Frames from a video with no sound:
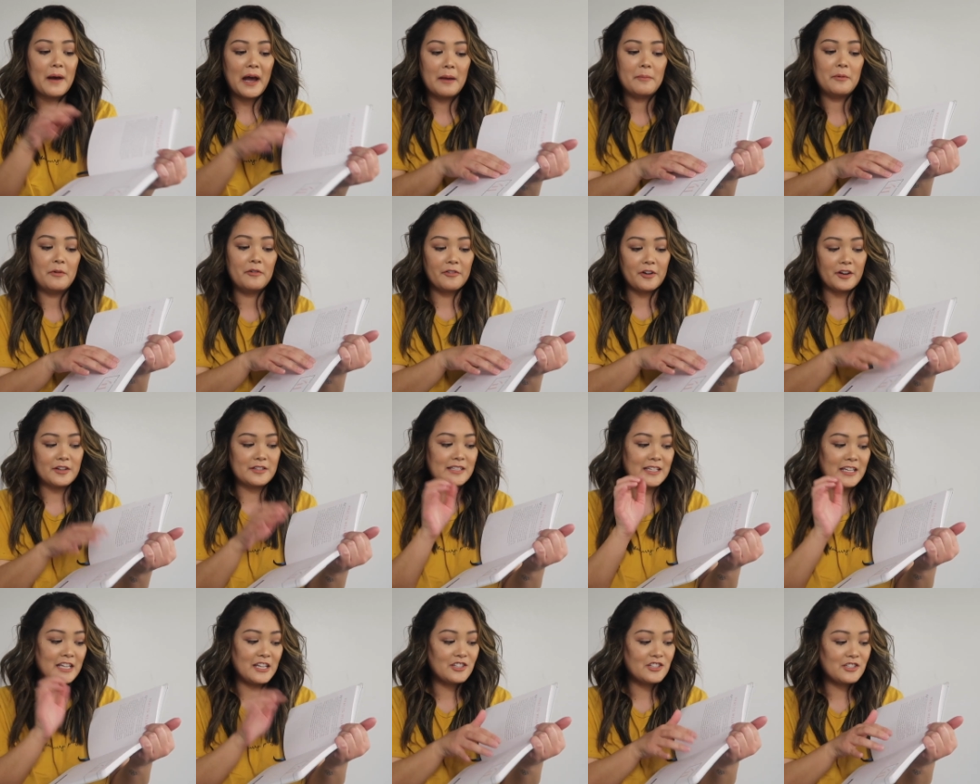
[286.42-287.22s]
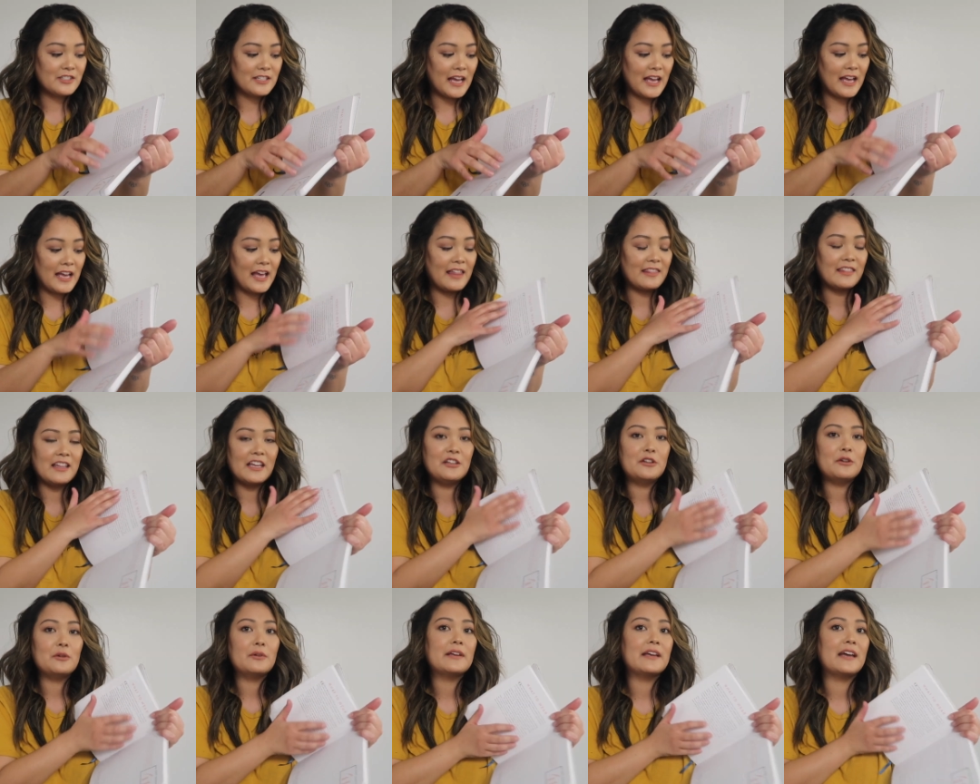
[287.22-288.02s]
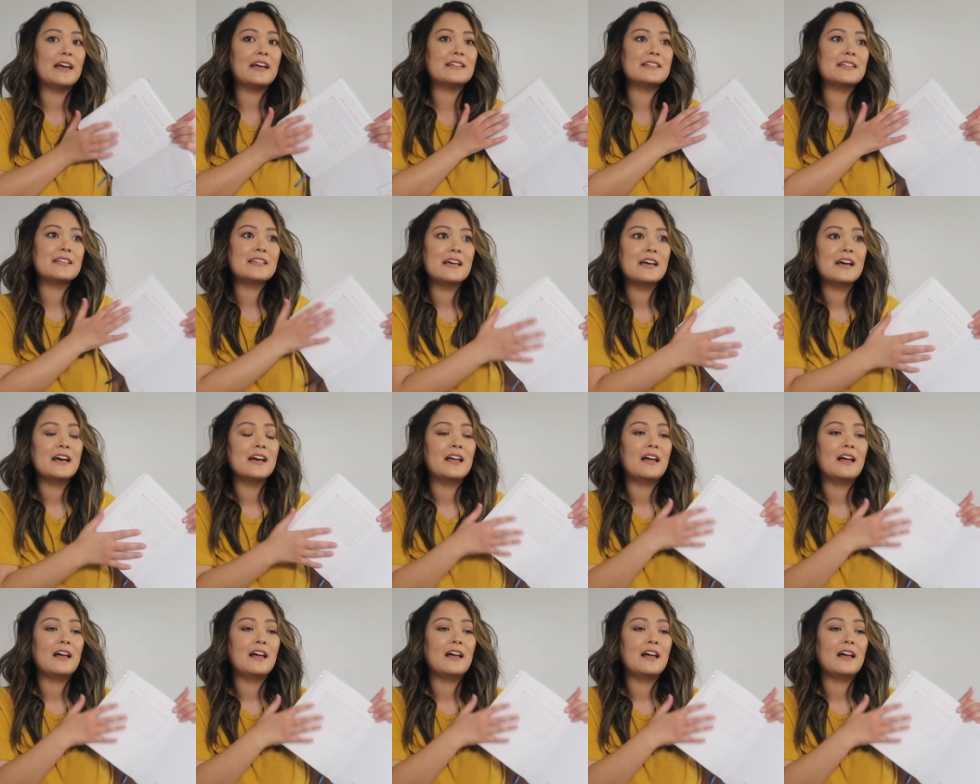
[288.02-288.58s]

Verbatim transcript: Bible verse each day. And then you'll get